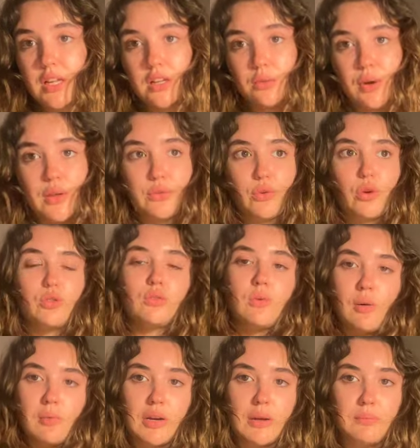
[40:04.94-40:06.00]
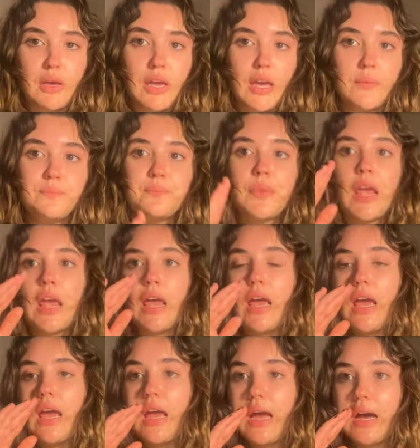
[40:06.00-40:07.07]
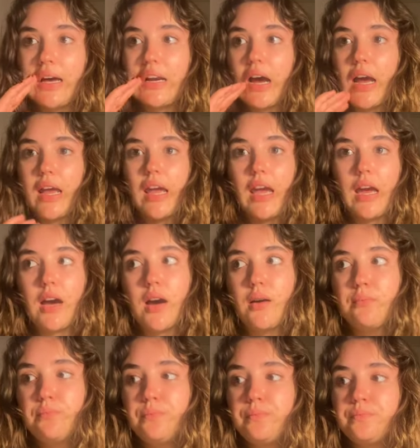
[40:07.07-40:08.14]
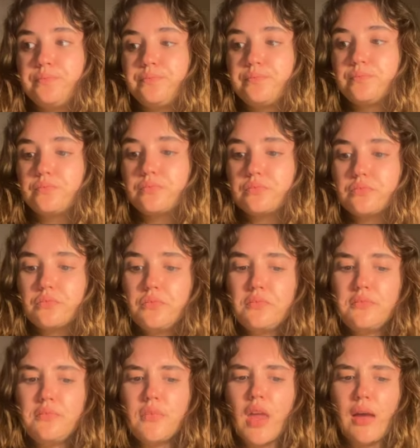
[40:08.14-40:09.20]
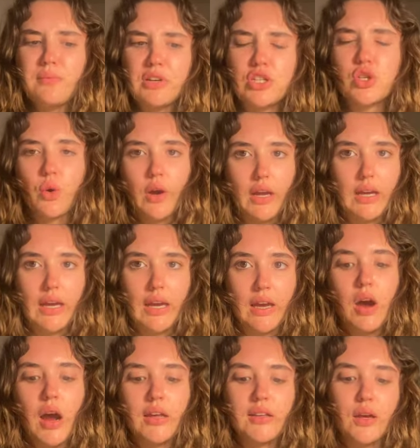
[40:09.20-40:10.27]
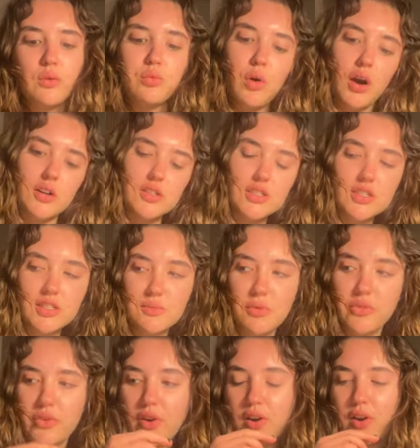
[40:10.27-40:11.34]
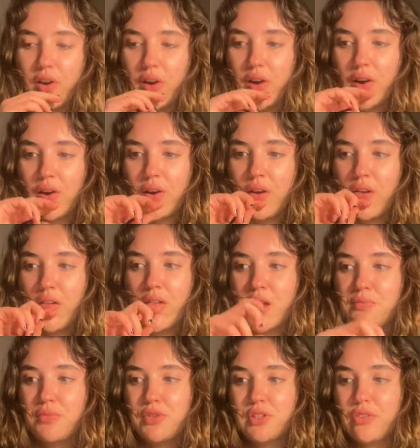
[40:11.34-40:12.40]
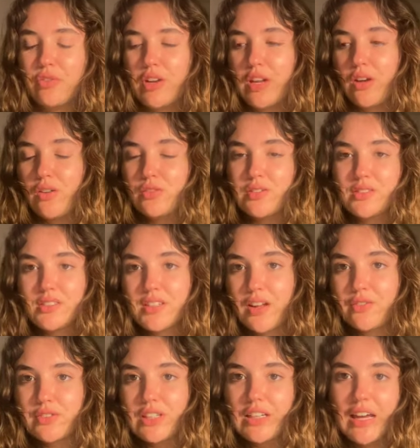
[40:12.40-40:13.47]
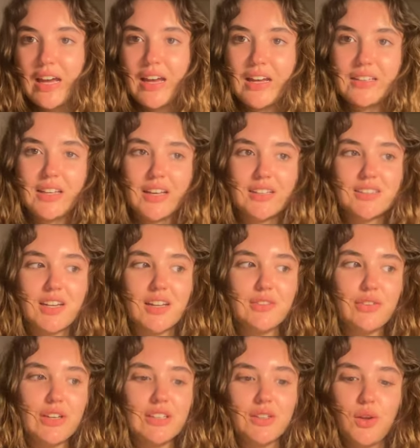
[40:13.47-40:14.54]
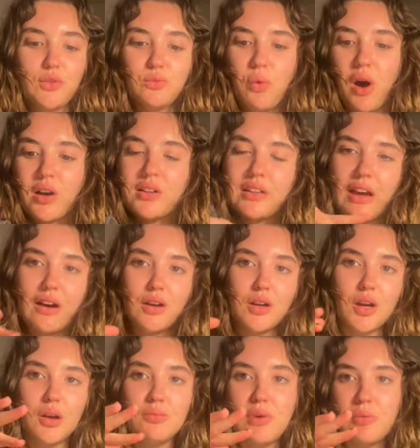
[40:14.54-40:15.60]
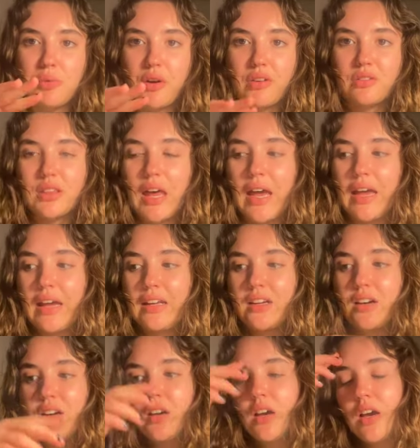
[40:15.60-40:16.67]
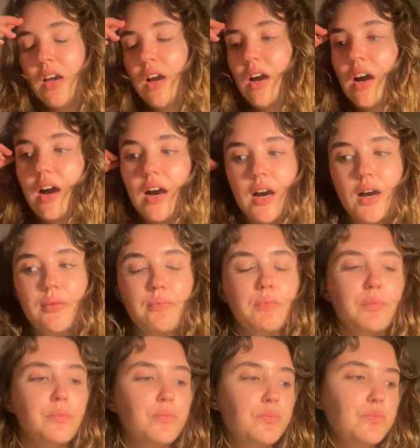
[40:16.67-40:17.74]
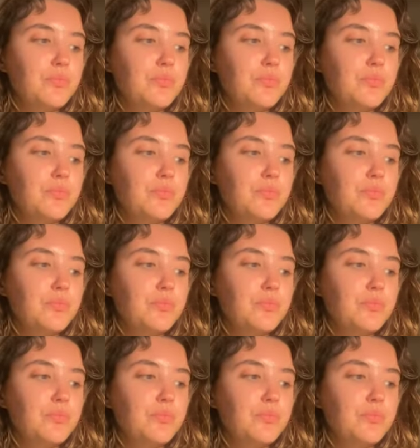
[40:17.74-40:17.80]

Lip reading: of the way through The Woman in Me. And I'm enjoying it. I like watched some of her music videos and stuff today. Like, it's kind of like a little walk down memory lane. And